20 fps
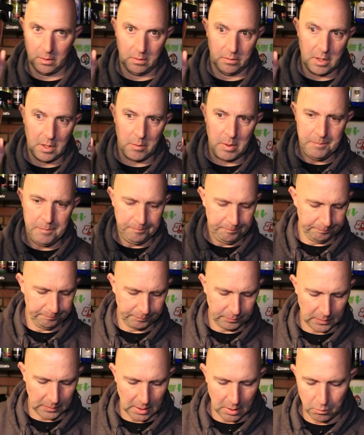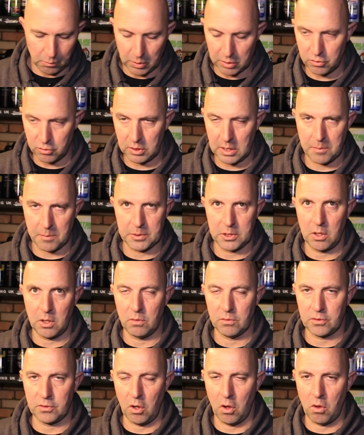that one, which can be
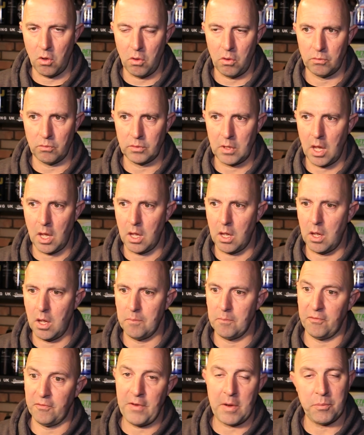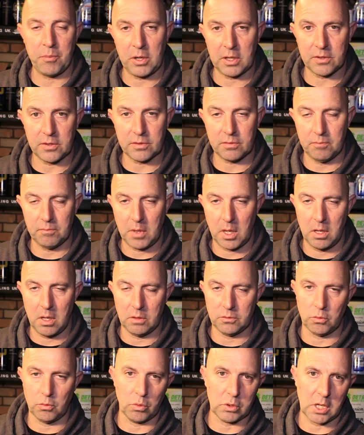used on fabrics,
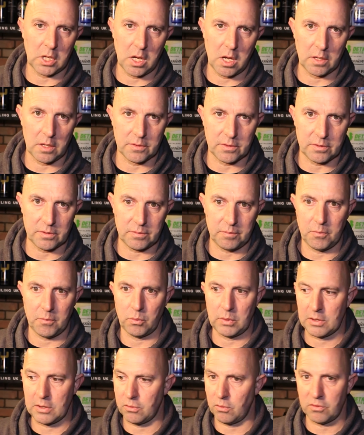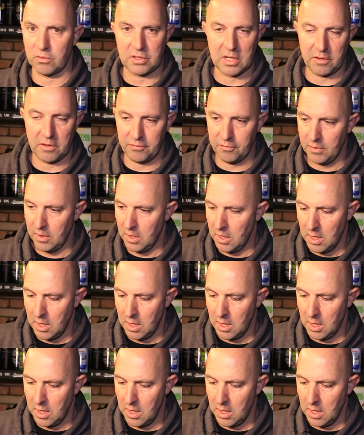door cards, all that sort of stuff.